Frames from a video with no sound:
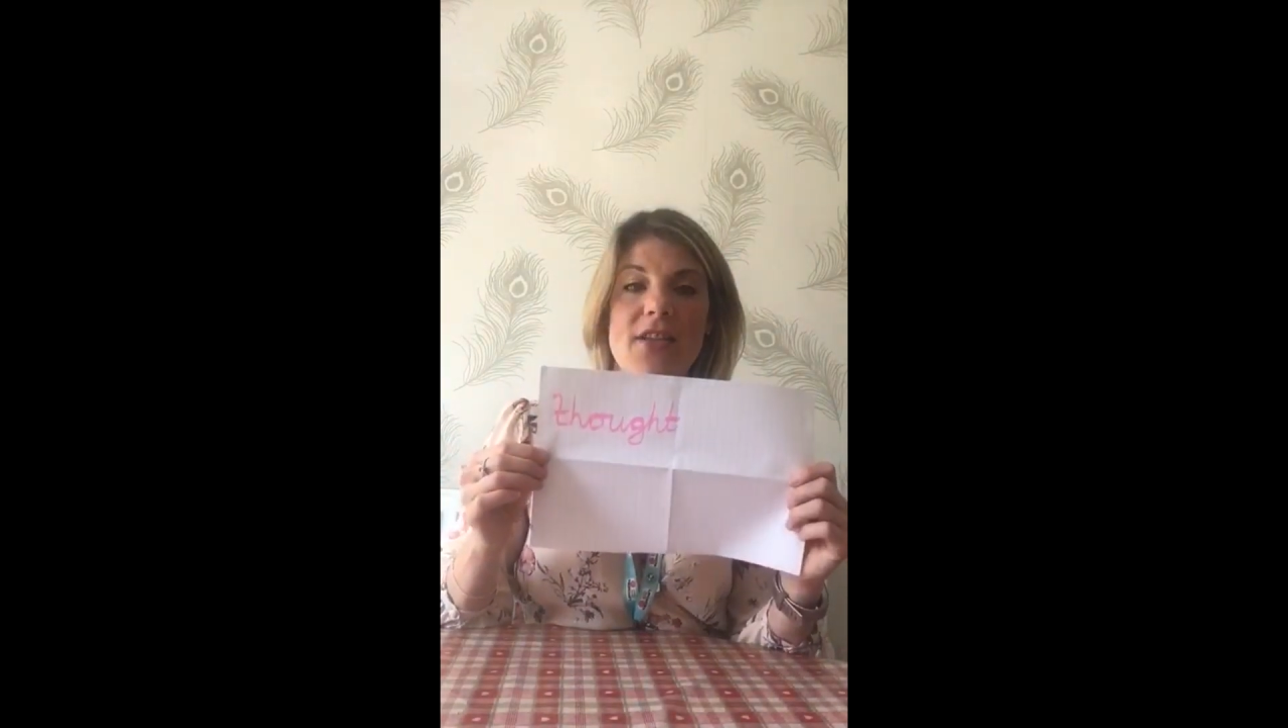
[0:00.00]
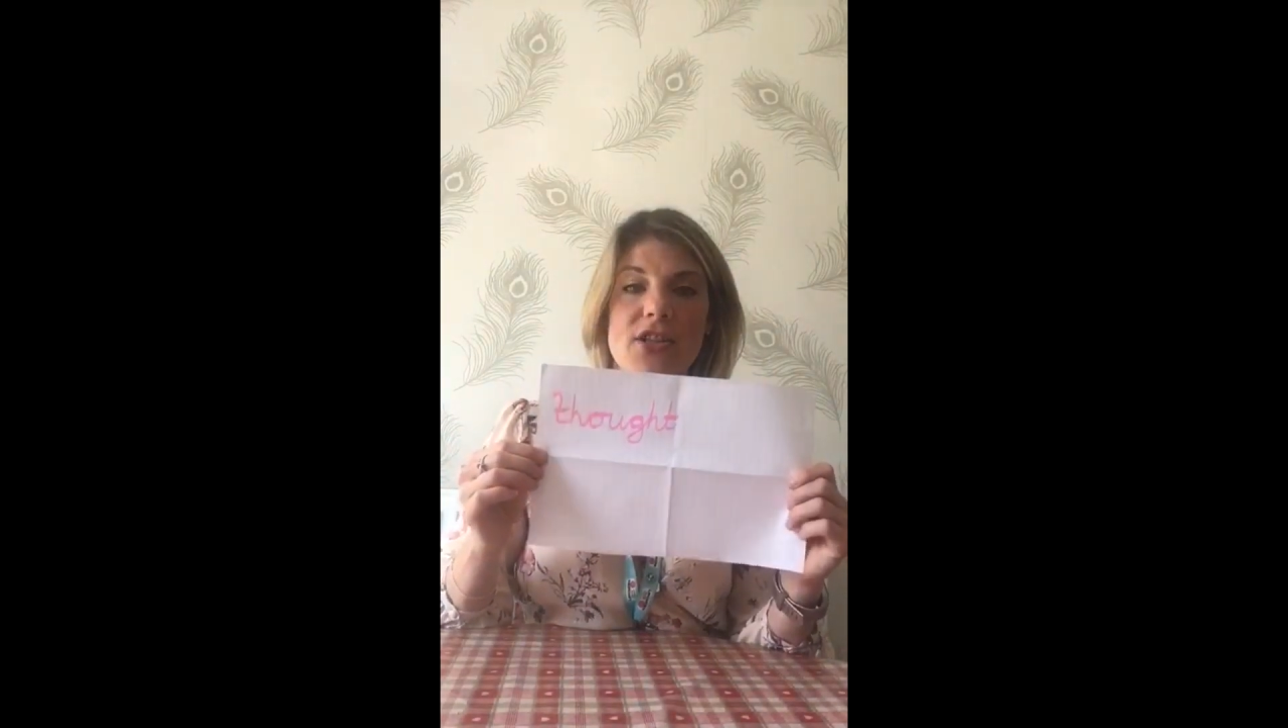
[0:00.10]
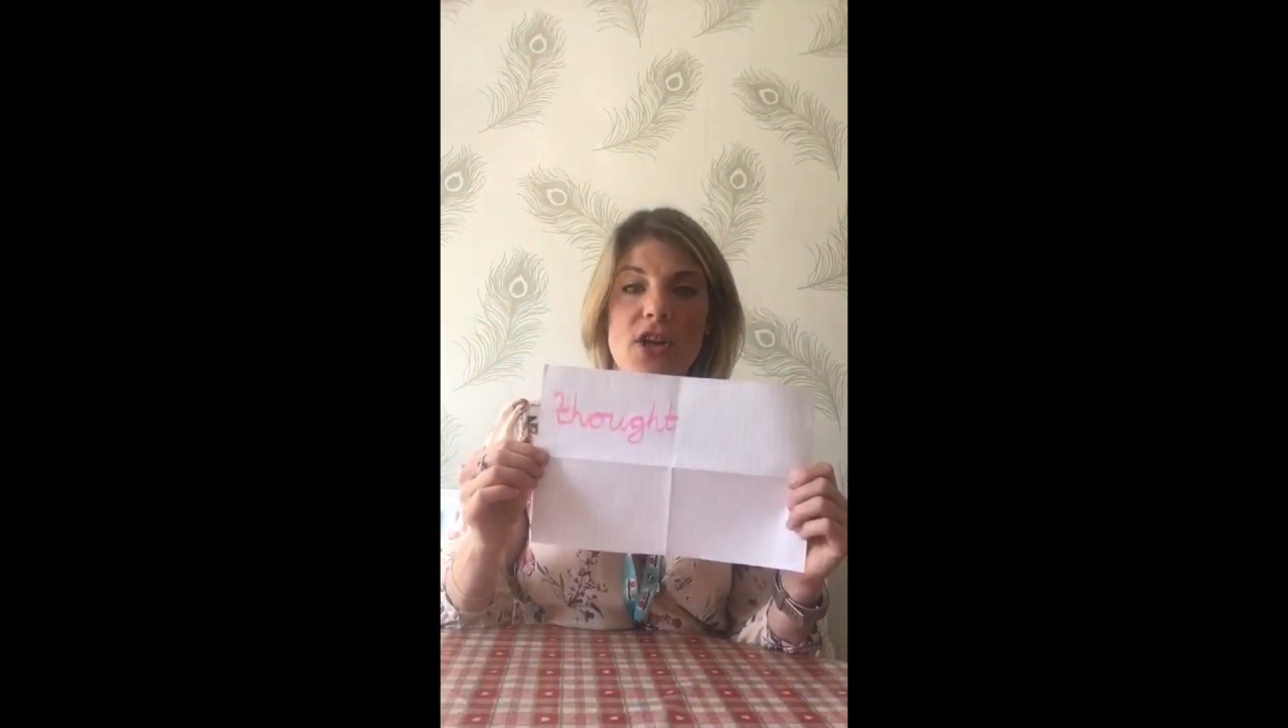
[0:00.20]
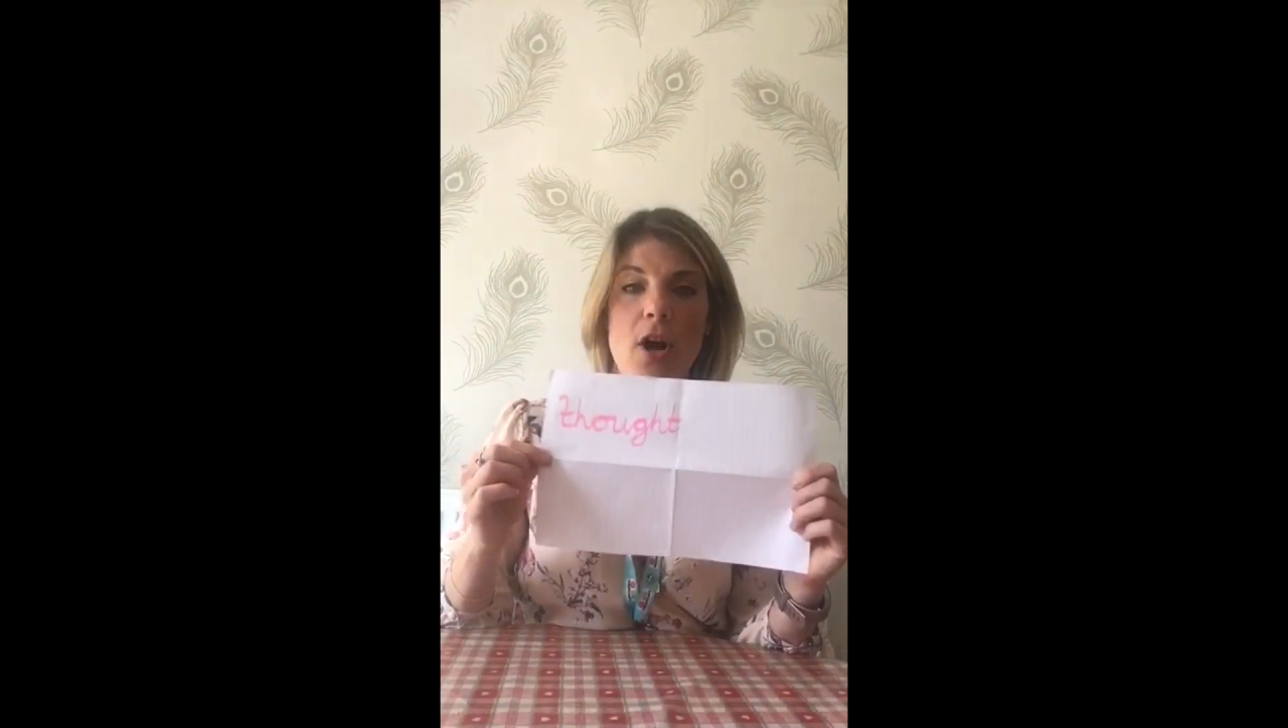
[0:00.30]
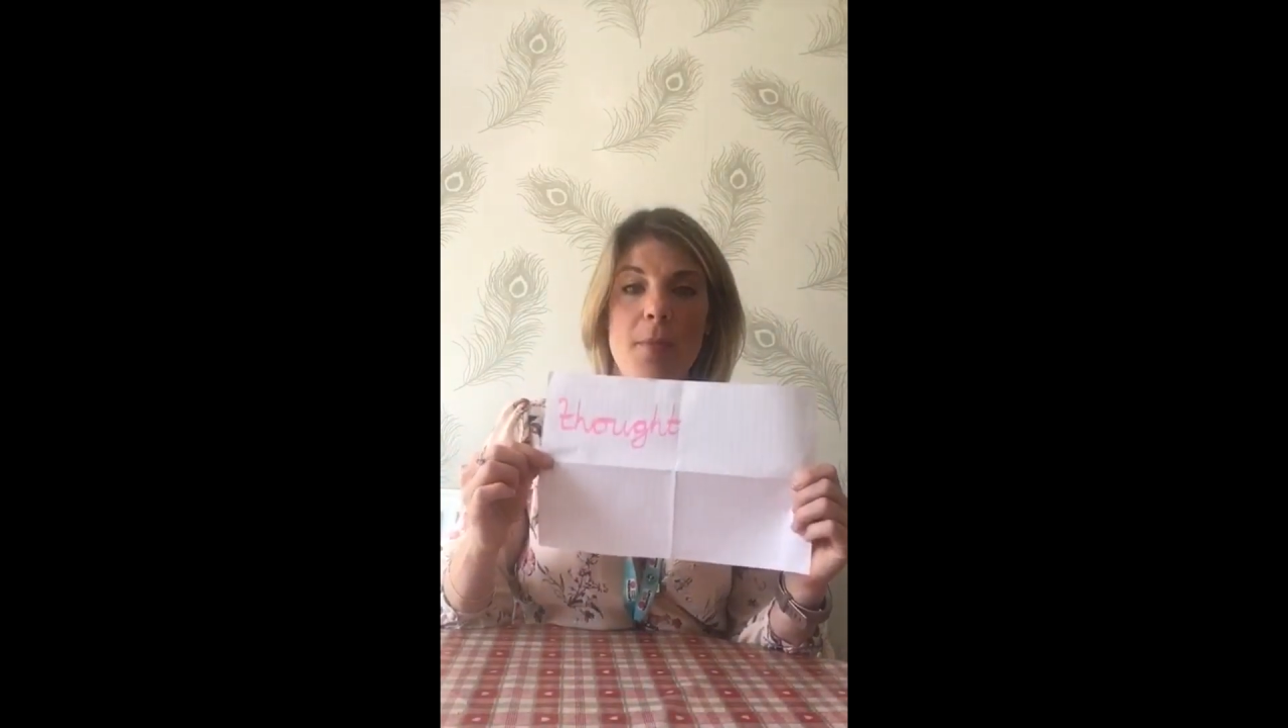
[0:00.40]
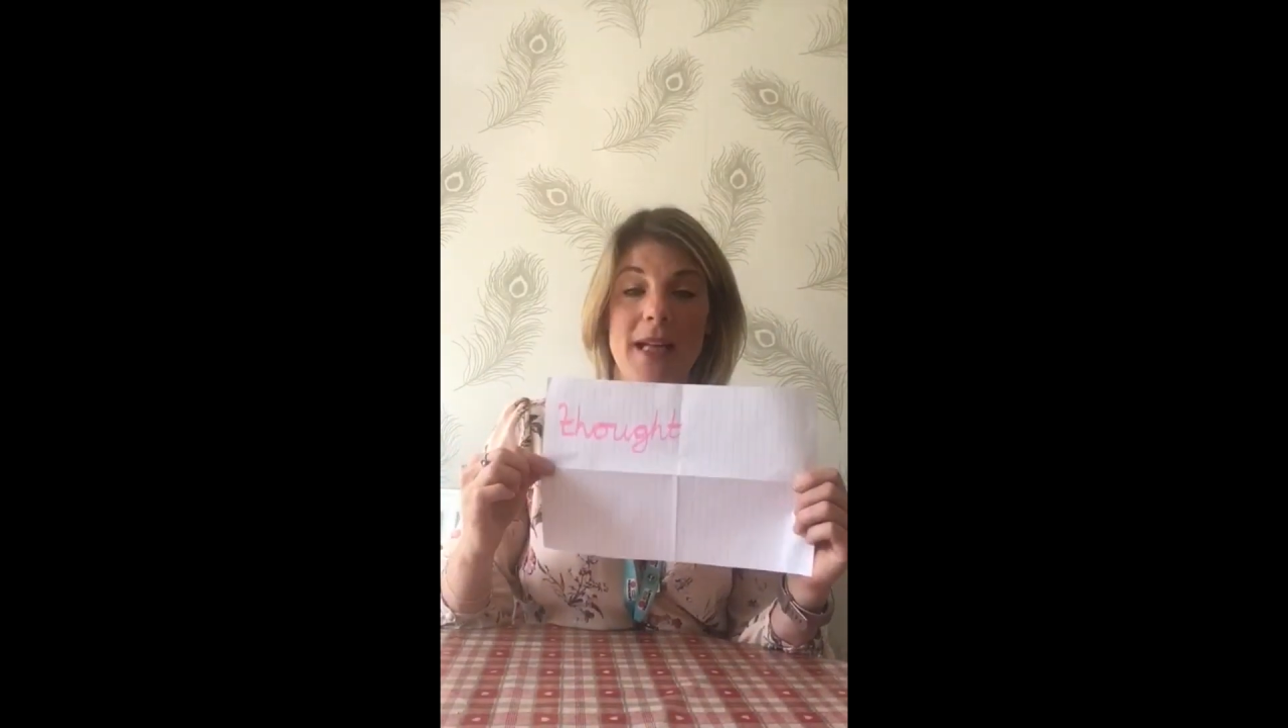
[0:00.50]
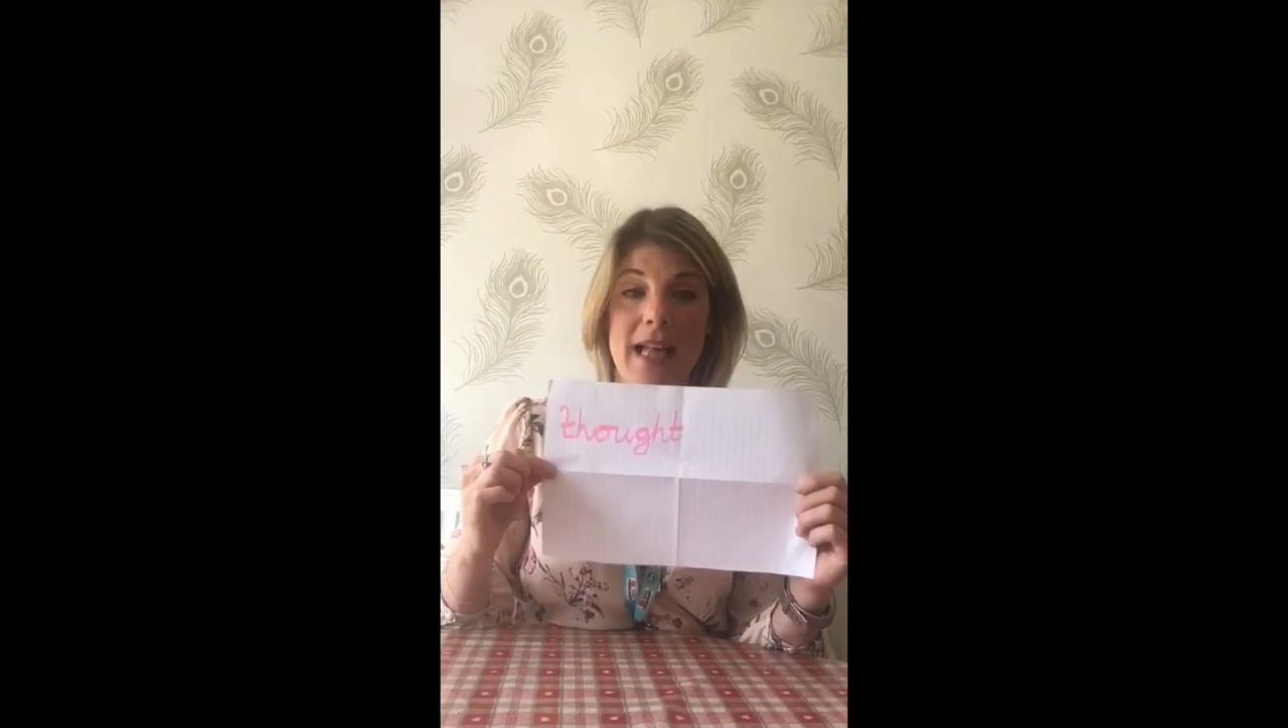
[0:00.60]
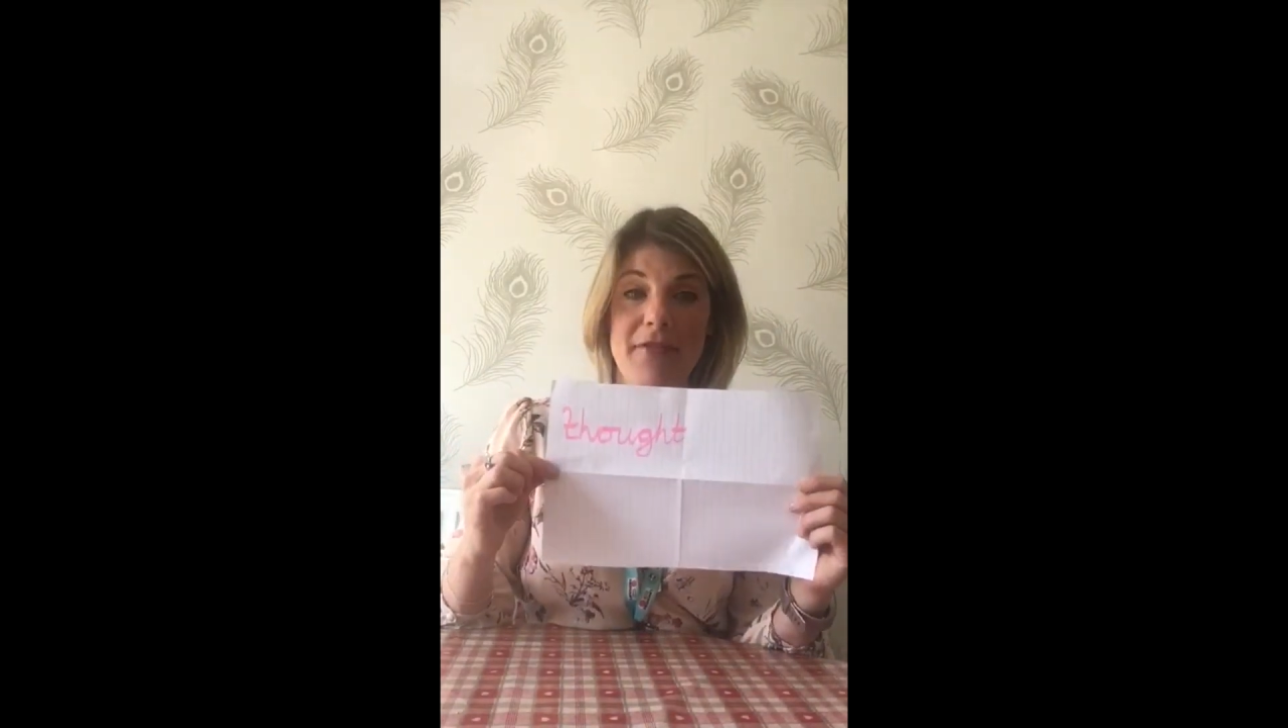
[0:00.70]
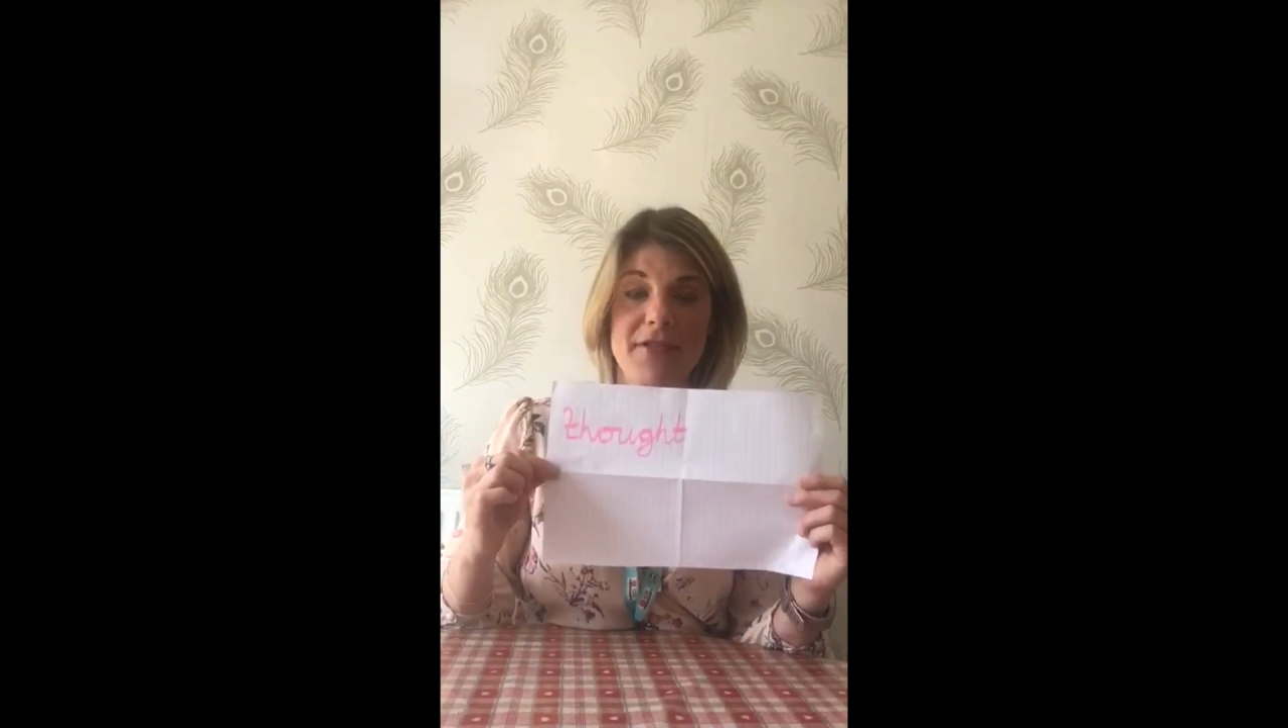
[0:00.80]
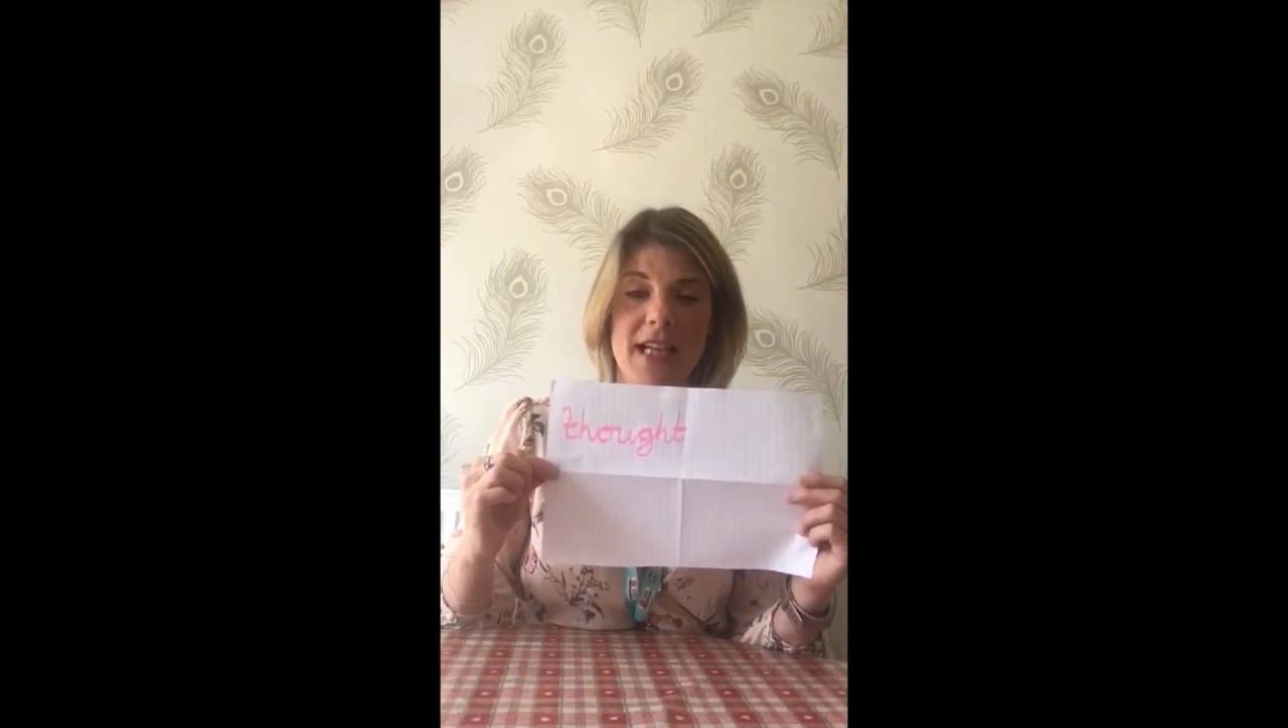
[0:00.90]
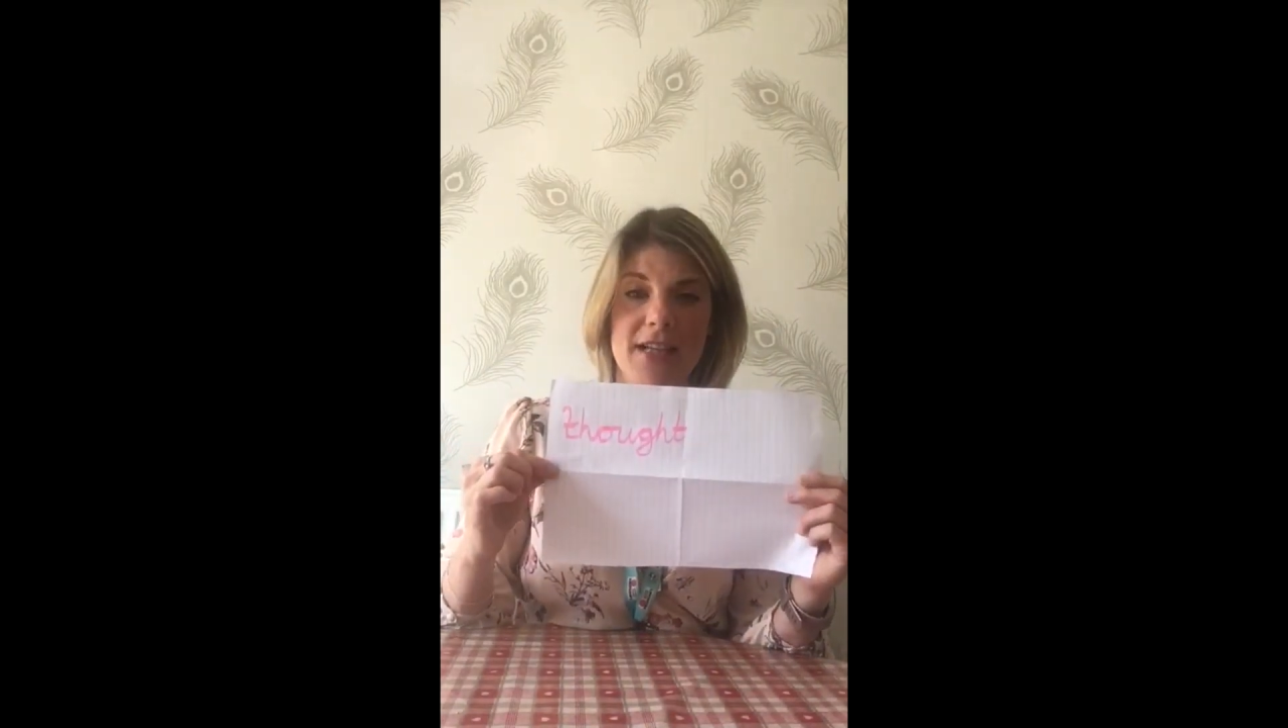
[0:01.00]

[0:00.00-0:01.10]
the top left